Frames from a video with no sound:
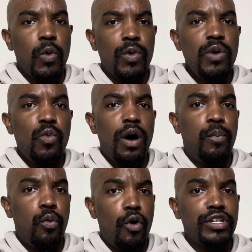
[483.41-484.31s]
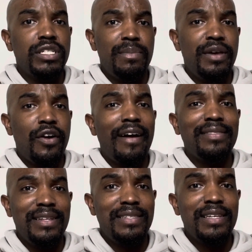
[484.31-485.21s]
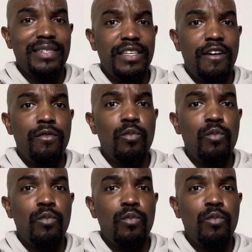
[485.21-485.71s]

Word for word: We want Porsha to be her authentic self.